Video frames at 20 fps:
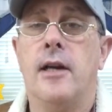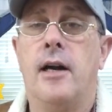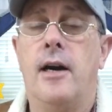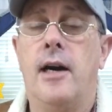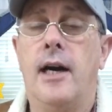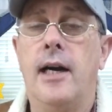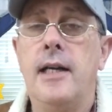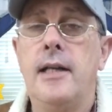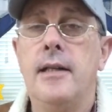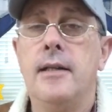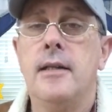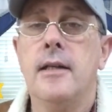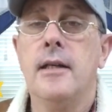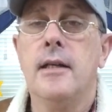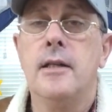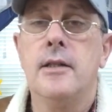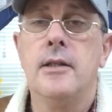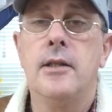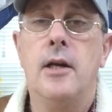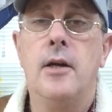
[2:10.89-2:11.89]
All right,
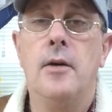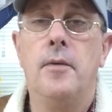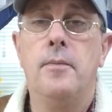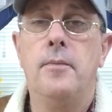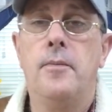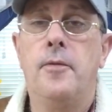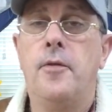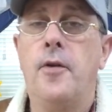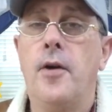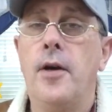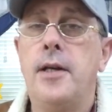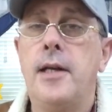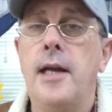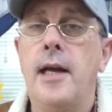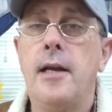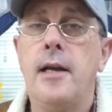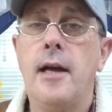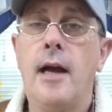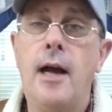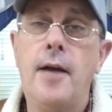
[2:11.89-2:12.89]
so before I
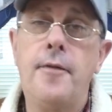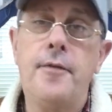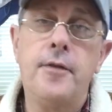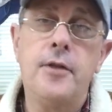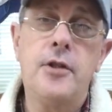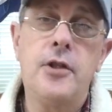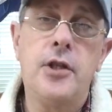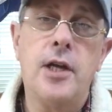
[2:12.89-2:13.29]
take off,